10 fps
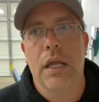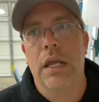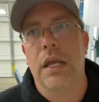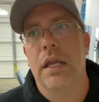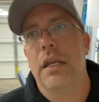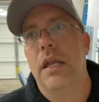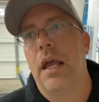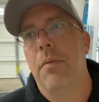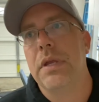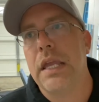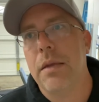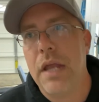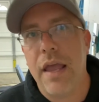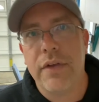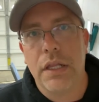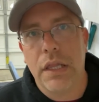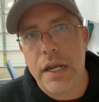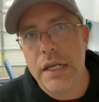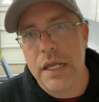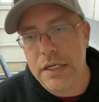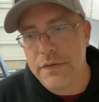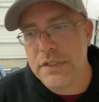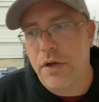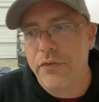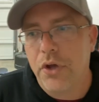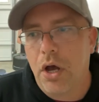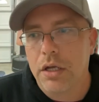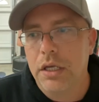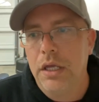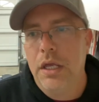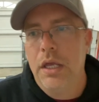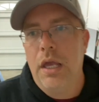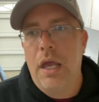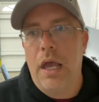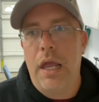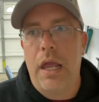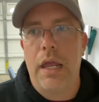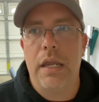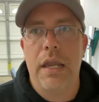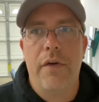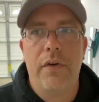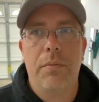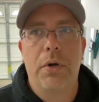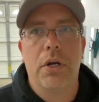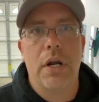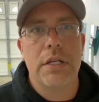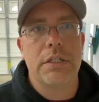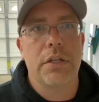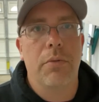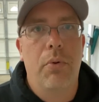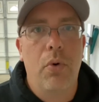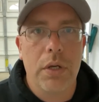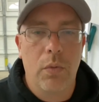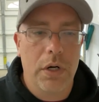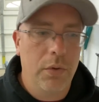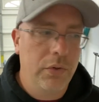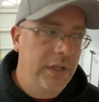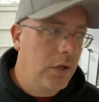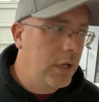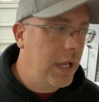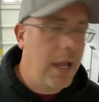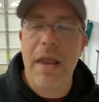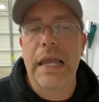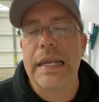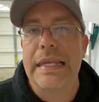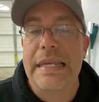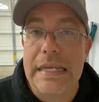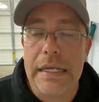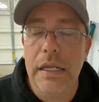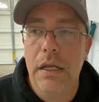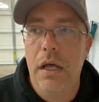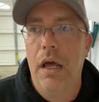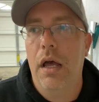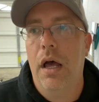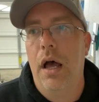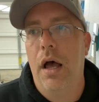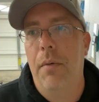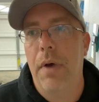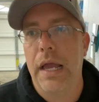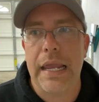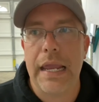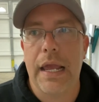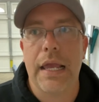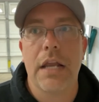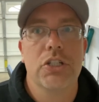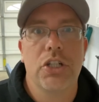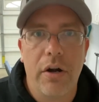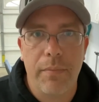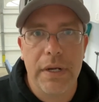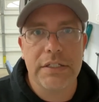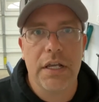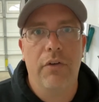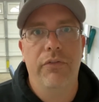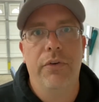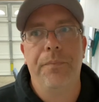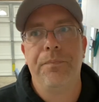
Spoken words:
And I became to having a lot of negative self-talk. It never progressed to the point where it was like, okay, I'm not going to eat. I got to starve myself.